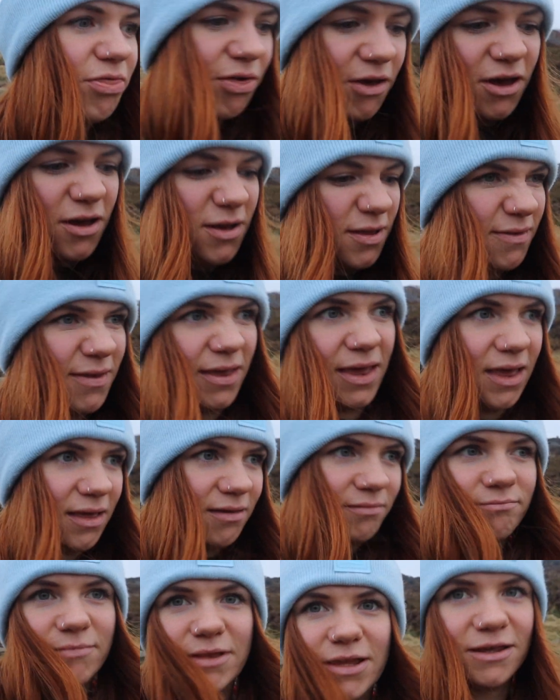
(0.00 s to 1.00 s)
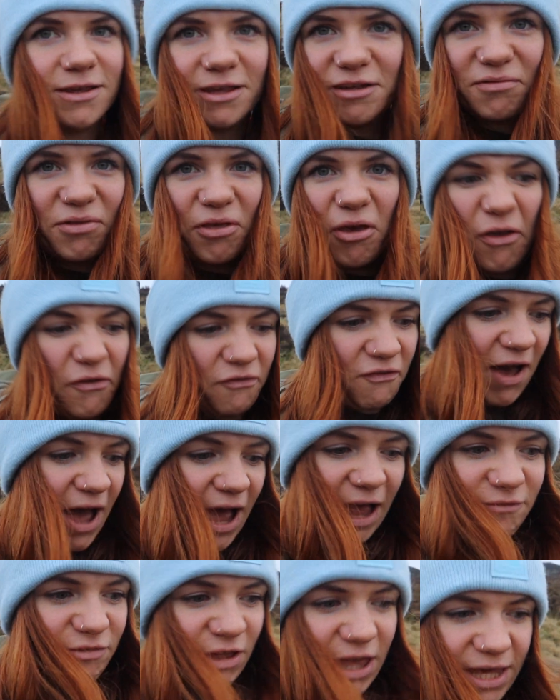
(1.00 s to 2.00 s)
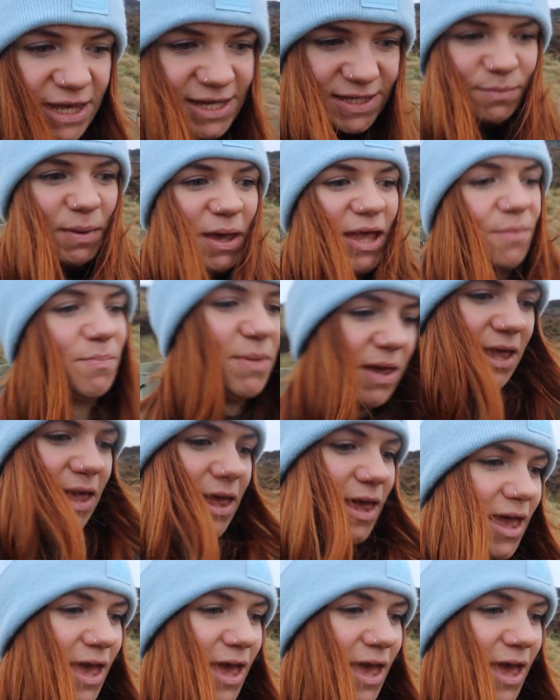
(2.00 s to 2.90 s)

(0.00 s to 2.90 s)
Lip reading: 30 35 years maybe.